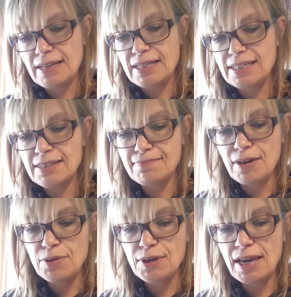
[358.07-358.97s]
it's
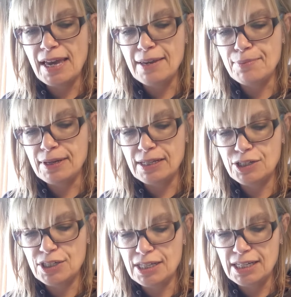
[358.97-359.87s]
okay, but it
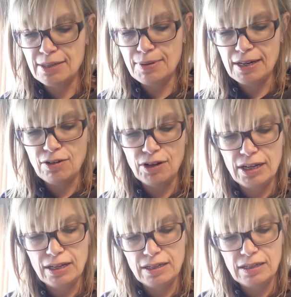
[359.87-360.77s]
just needs a bit
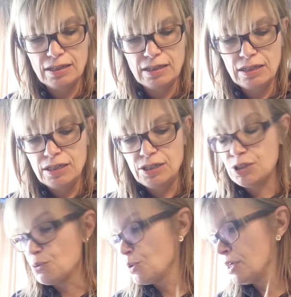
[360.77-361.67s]
longer
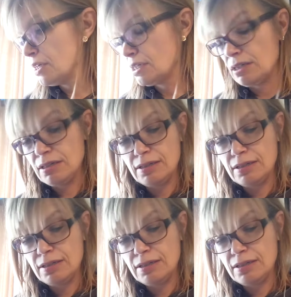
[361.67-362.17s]
to work.